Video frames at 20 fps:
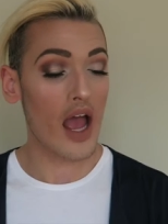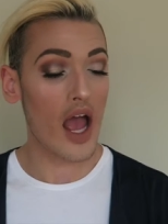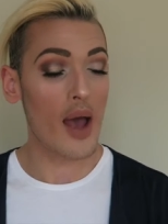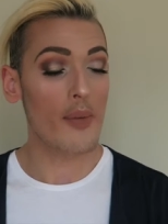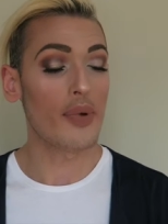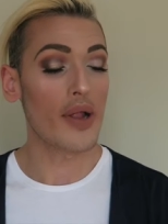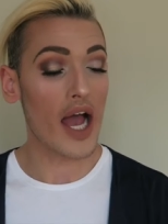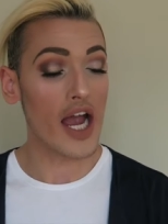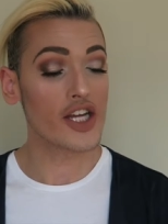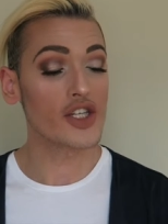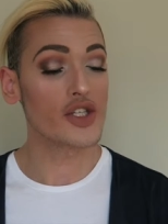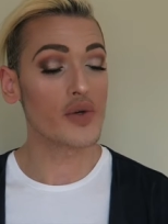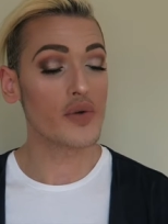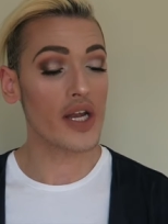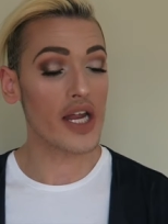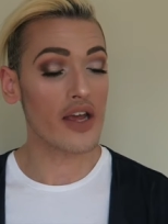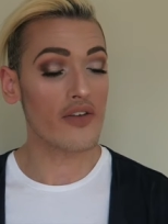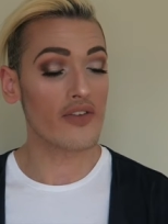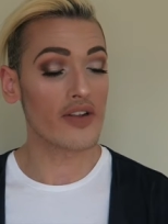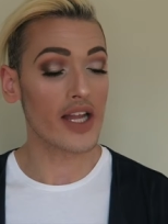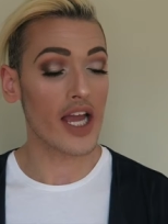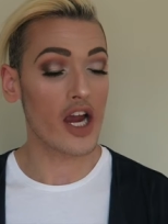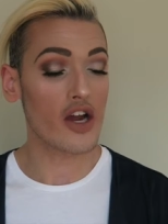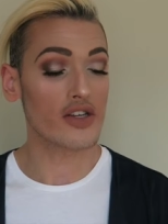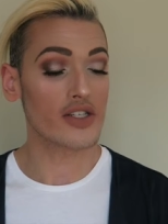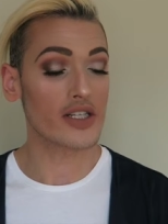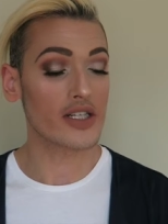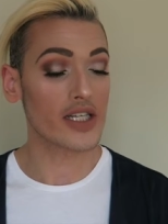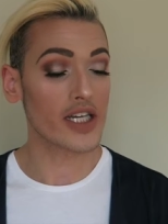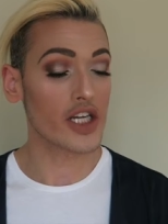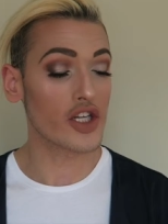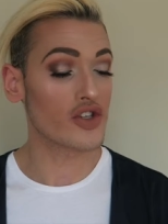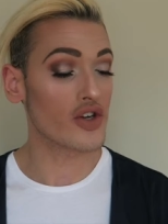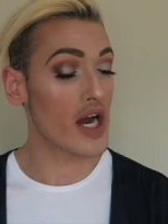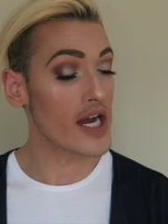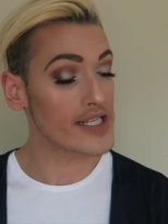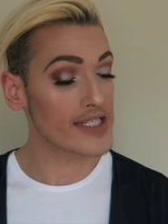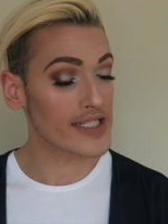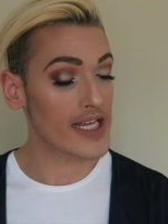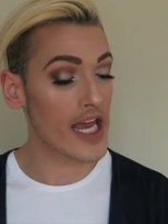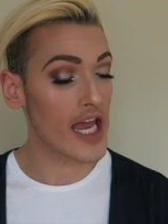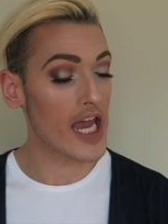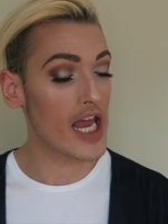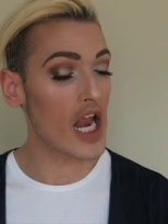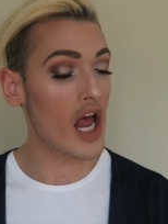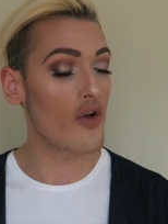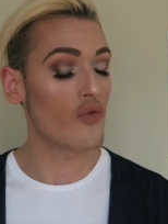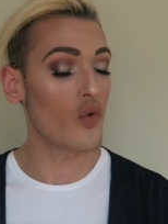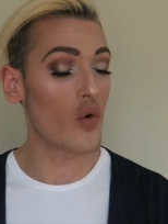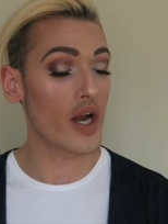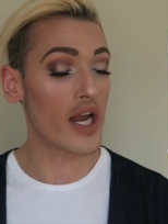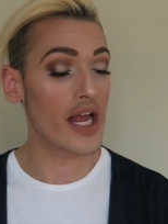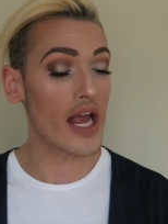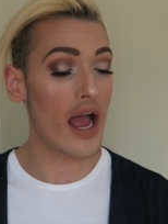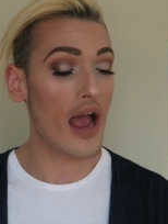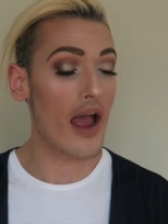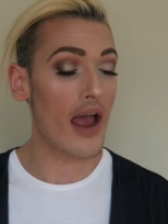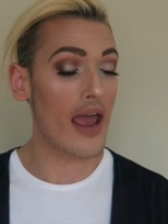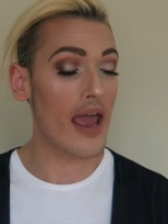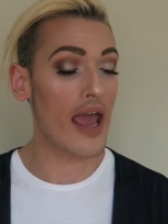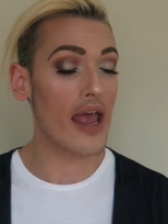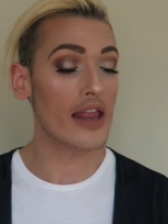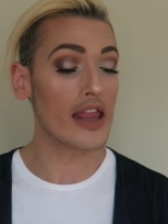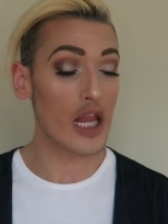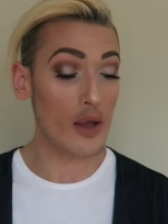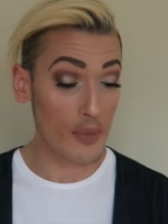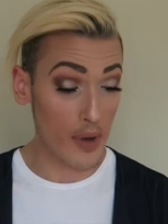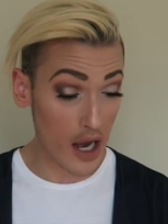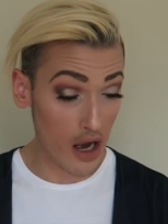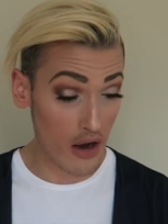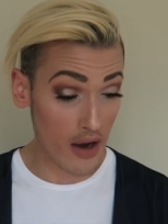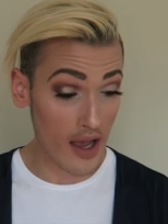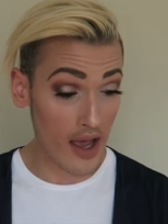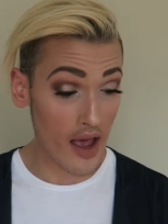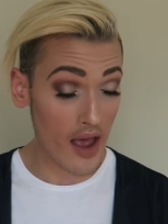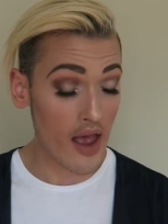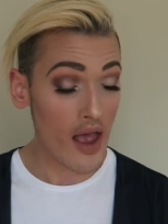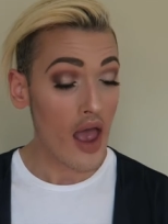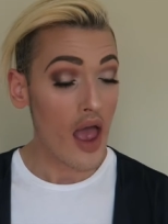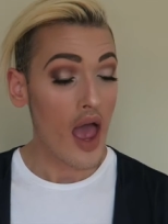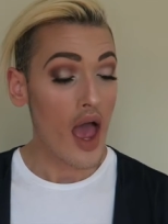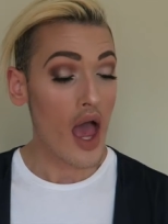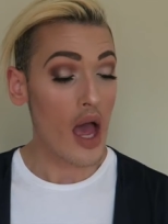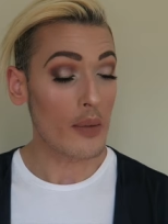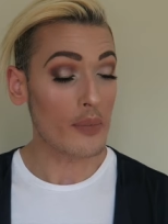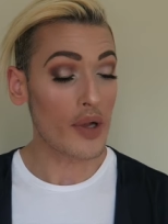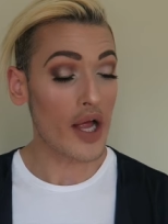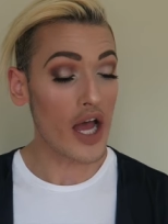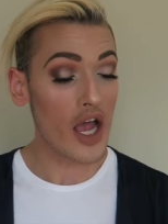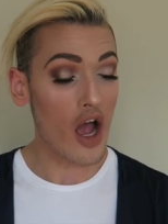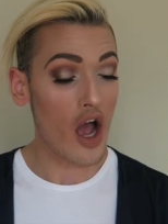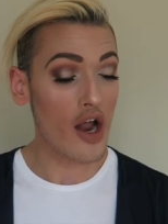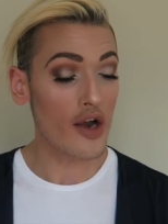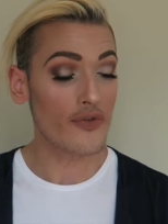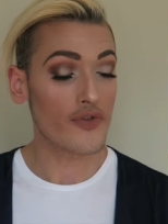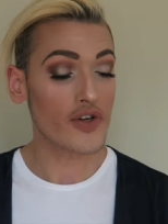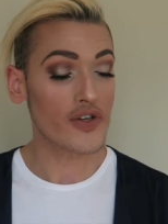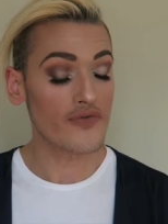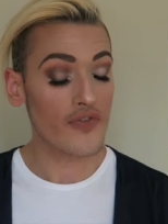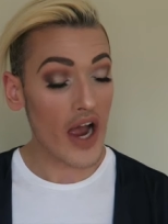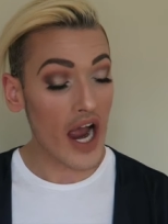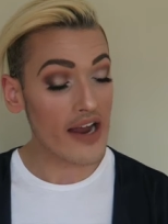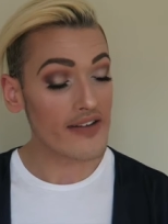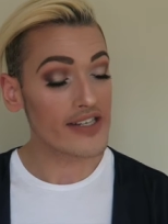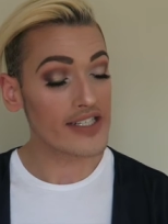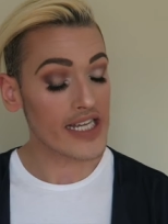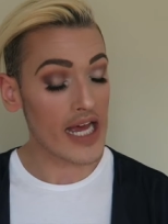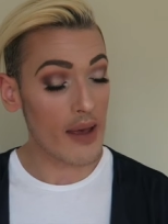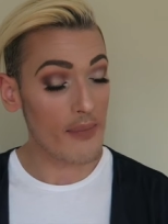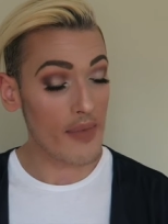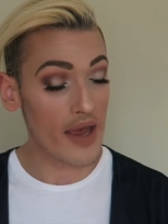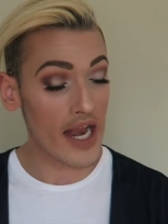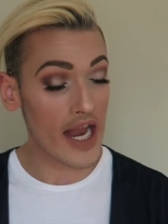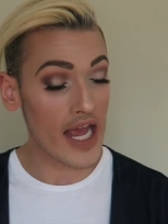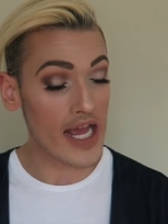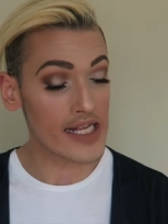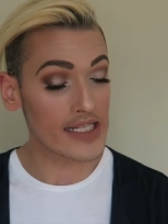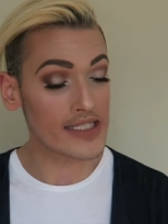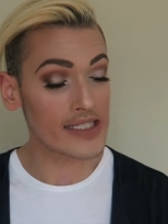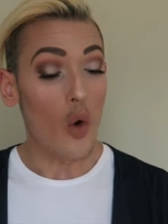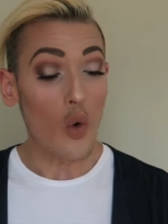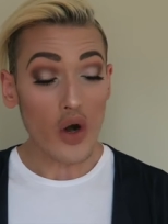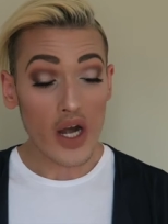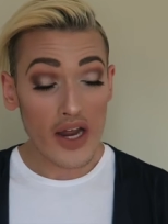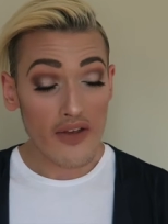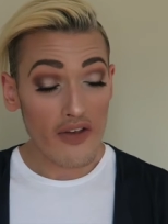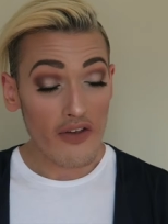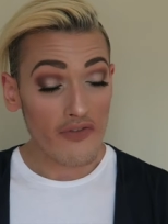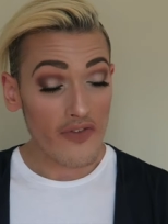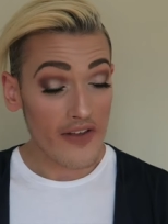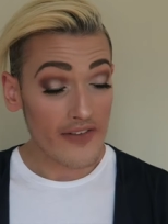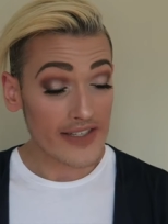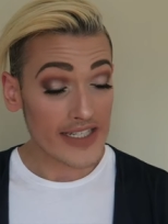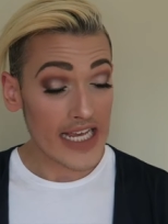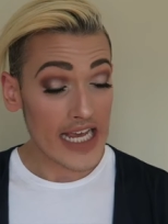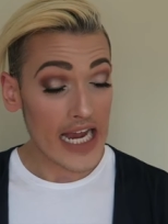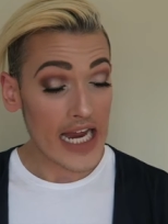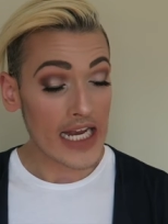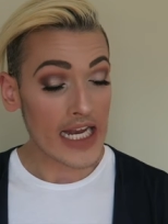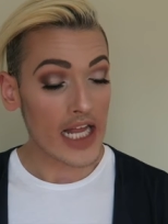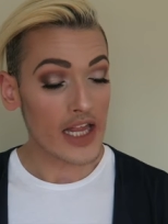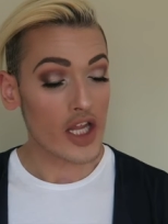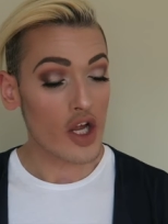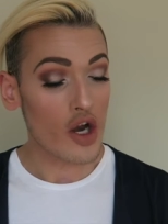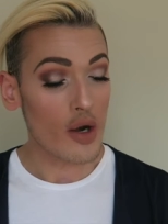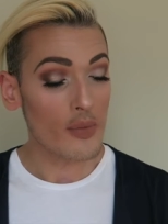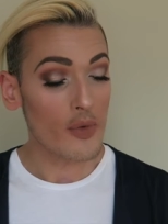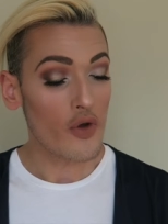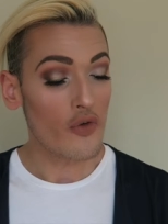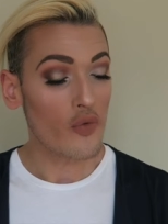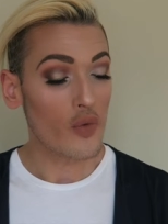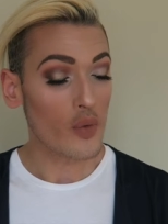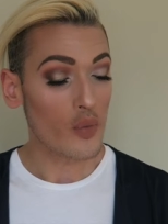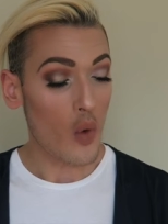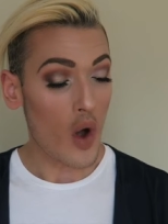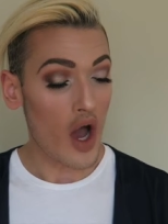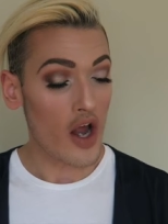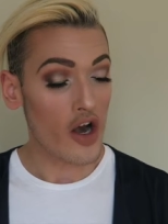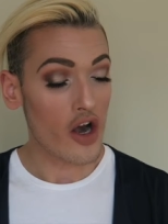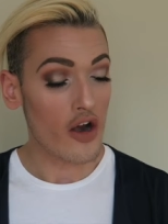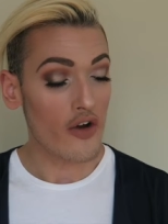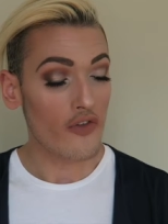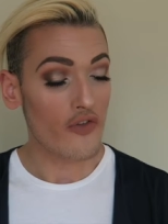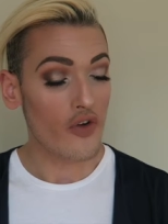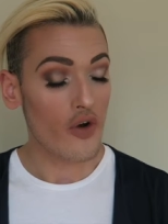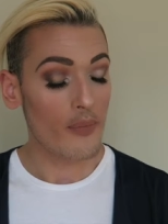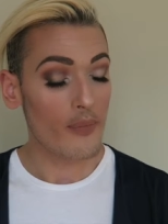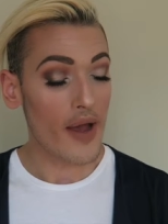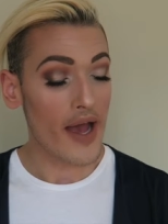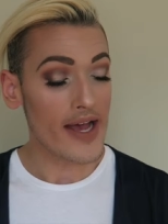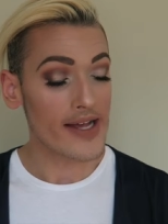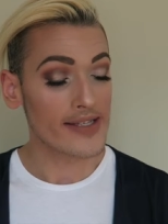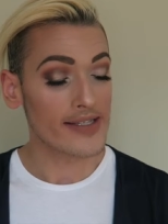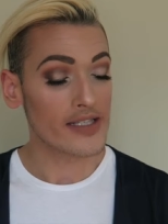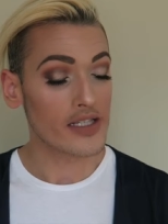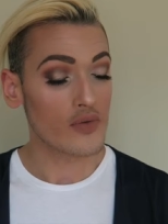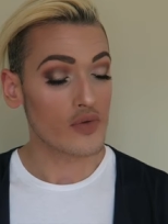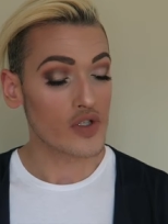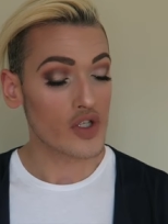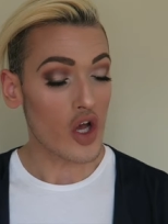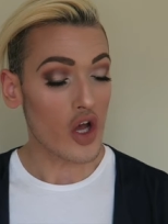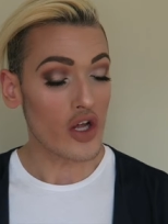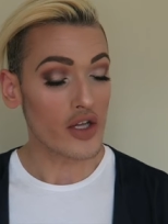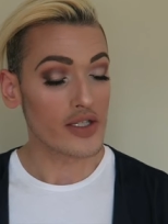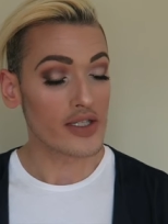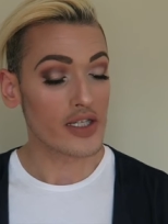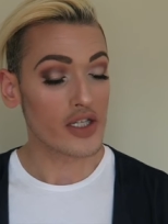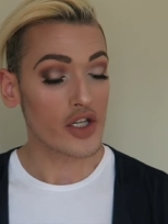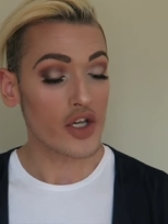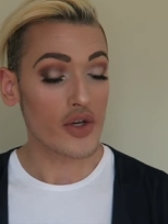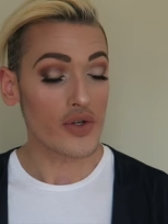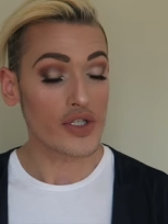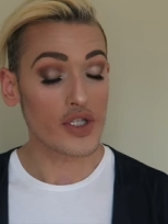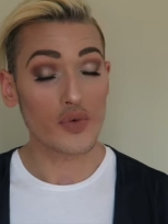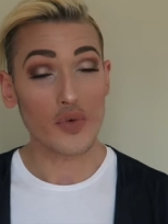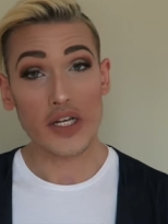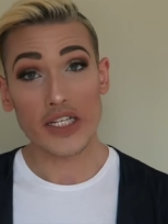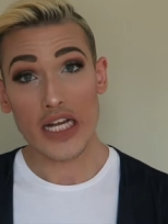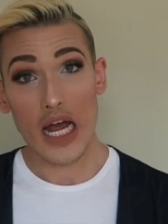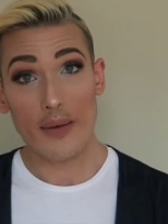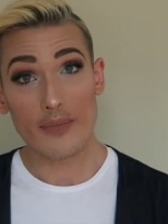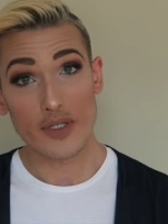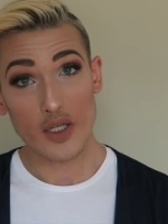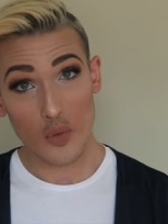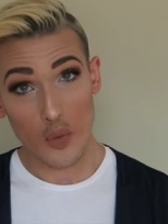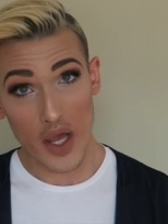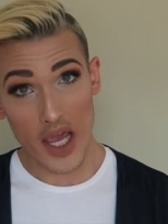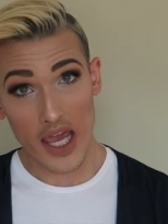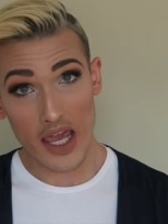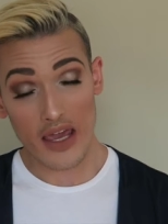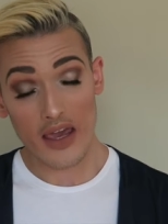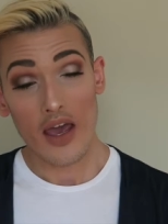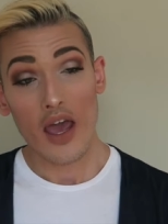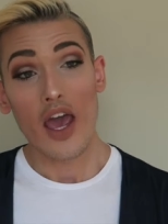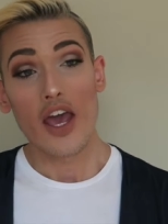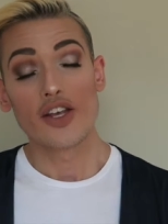Apply to an even layer to clean dry skin, avoiding eye and lip area. Apply on for 5 to 10 minutes or even 15, then remove with water. For best results, use 3 times a week.